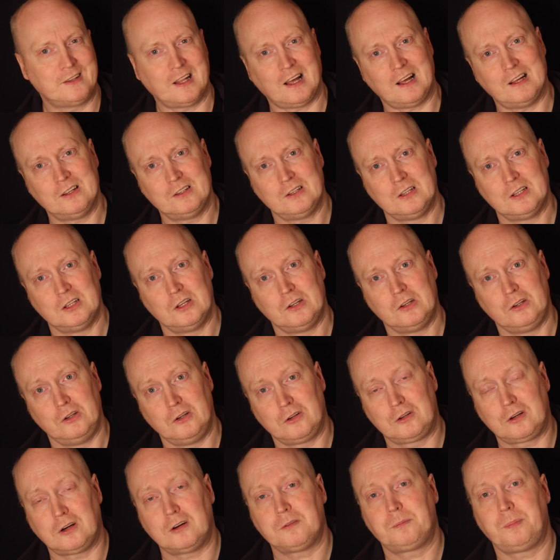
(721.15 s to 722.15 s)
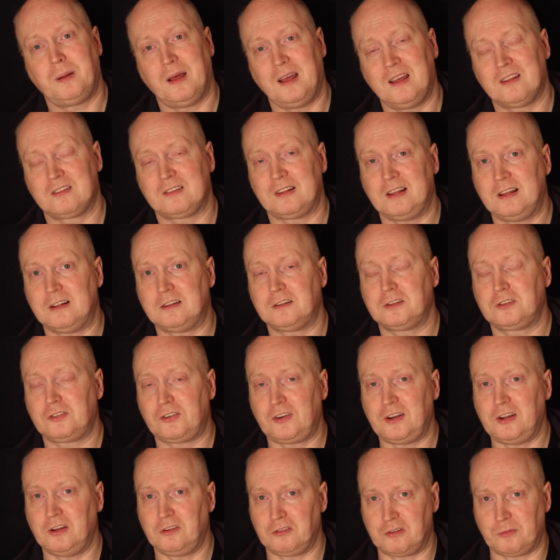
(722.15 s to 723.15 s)
that you could pay as little as
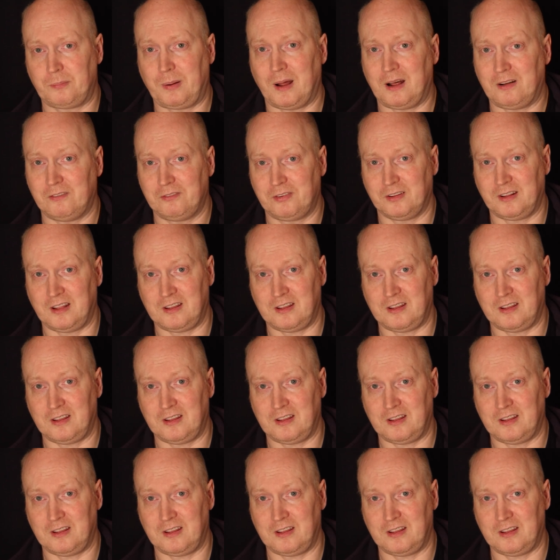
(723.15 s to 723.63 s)
£300 for